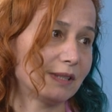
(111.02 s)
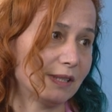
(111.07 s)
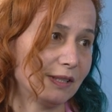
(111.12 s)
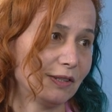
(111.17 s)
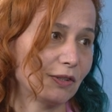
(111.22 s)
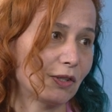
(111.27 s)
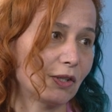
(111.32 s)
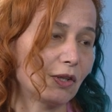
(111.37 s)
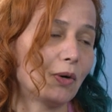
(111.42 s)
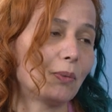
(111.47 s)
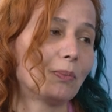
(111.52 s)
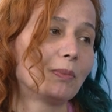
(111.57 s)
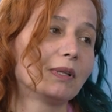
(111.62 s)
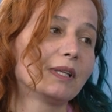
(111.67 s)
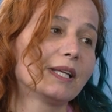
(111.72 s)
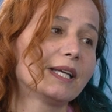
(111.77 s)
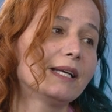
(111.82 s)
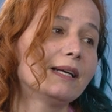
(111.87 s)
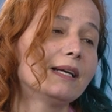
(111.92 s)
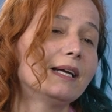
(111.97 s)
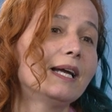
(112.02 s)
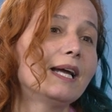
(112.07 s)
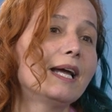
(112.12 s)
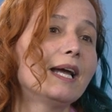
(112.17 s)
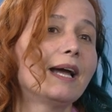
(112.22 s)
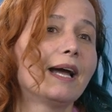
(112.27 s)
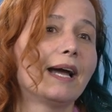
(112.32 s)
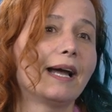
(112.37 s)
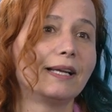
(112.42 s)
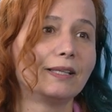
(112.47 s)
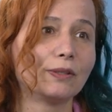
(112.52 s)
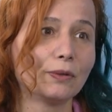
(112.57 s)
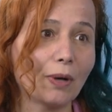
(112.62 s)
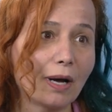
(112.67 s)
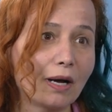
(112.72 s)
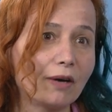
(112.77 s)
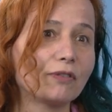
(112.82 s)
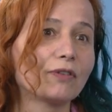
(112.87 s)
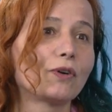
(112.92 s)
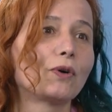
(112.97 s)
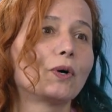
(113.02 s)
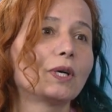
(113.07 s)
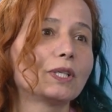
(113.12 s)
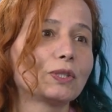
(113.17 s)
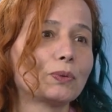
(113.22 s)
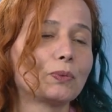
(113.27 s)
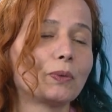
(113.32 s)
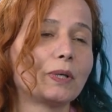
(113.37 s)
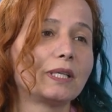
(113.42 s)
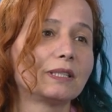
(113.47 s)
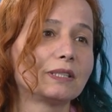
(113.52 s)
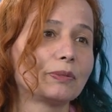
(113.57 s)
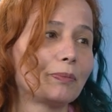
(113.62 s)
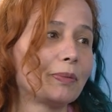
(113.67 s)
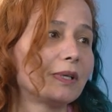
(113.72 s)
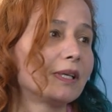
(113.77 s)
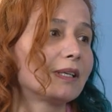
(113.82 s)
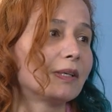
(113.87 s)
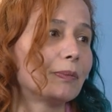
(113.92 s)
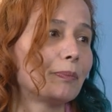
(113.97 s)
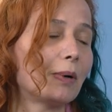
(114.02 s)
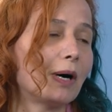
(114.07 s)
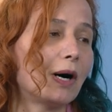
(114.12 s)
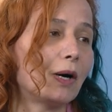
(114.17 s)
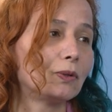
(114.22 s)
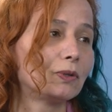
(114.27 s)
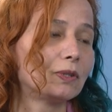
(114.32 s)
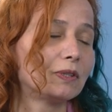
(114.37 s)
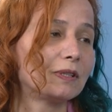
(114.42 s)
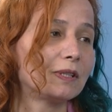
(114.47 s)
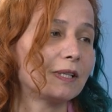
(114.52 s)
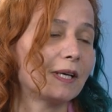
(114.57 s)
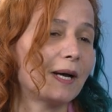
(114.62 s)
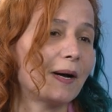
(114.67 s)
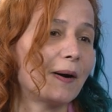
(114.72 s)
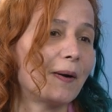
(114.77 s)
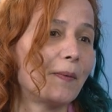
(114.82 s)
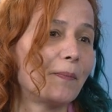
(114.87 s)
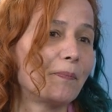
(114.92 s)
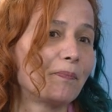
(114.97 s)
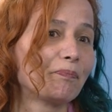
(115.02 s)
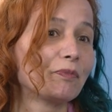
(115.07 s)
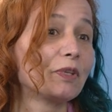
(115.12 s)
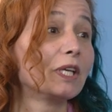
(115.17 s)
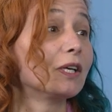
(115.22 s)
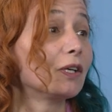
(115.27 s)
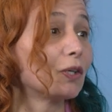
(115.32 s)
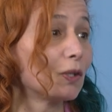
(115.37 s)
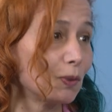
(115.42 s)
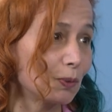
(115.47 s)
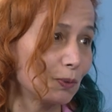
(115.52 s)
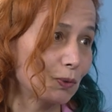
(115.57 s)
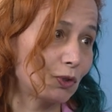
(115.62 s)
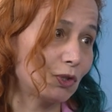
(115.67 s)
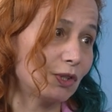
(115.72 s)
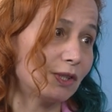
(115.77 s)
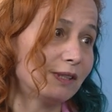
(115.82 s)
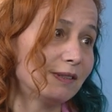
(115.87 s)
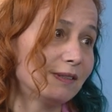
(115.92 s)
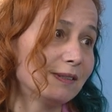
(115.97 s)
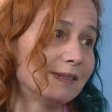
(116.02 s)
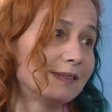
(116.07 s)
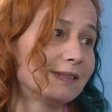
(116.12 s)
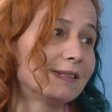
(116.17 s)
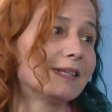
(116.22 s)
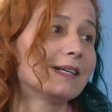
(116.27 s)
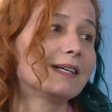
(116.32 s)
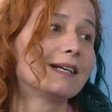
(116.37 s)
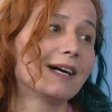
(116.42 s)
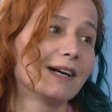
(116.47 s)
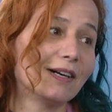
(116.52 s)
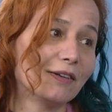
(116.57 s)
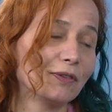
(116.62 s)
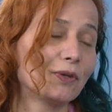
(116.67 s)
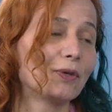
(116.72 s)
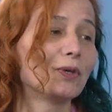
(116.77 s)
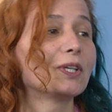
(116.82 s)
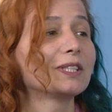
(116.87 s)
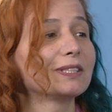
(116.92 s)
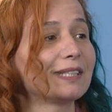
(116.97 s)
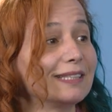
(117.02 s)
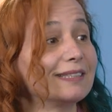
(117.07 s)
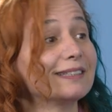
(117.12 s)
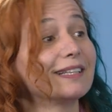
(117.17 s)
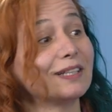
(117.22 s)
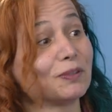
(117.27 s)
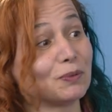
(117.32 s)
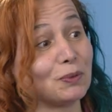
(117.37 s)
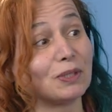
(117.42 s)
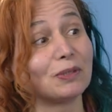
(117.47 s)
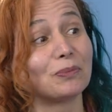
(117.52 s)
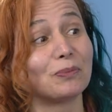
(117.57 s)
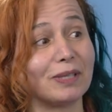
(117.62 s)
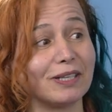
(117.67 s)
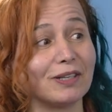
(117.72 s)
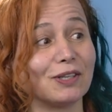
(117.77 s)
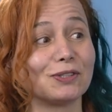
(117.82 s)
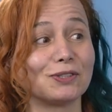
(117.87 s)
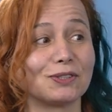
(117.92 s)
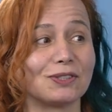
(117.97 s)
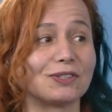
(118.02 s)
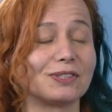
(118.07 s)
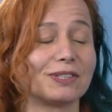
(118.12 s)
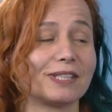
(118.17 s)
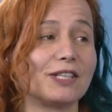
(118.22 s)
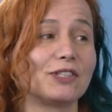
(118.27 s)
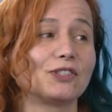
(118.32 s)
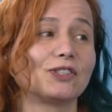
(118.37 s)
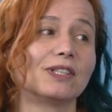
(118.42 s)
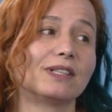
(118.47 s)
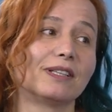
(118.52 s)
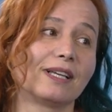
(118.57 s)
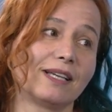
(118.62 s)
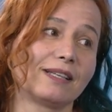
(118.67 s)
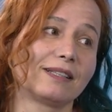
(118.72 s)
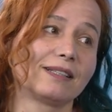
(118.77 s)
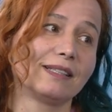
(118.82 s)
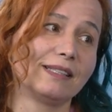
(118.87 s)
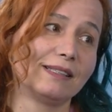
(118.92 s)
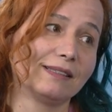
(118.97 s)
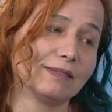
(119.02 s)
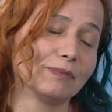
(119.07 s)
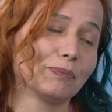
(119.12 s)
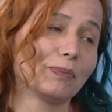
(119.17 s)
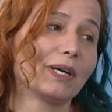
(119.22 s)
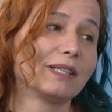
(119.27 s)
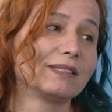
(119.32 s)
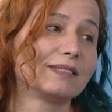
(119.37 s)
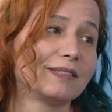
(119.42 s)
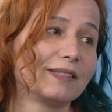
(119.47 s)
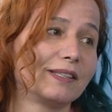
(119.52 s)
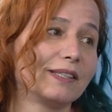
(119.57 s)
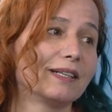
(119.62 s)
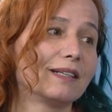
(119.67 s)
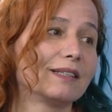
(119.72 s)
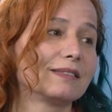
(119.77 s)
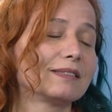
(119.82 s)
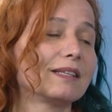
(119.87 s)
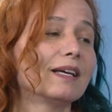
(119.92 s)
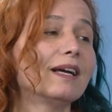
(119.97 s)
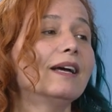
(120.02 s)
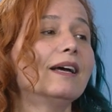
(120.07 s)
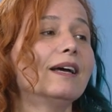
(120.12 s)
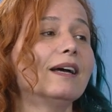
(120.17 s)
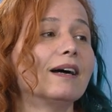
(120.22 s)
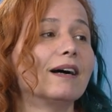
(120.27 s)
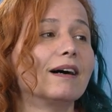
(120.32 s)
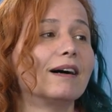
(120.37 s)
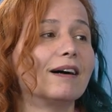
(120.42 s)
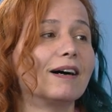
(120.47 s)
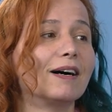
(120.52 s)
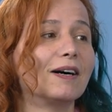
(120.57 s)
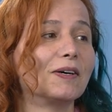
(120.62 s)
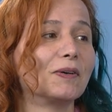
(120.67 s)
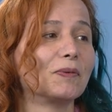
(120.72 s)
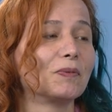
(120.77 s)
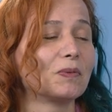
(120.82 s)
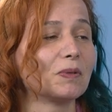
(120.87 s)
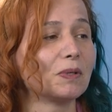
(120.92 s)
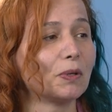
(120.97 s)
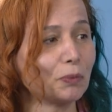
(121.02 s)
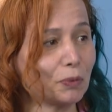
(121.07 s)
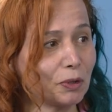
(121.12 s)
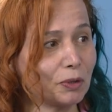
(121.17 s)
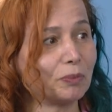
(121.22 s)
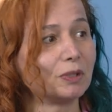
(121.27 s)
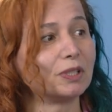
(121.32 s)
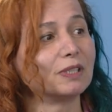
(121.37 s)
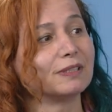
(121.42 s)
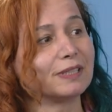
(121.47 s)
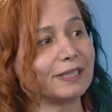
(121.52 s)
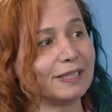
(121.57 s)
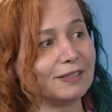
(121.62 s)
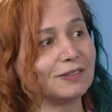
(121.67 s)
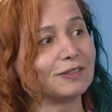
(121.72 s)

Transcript: and globally. And of course, we speak about the inclusion, of course, and there will be also session like in past years, women in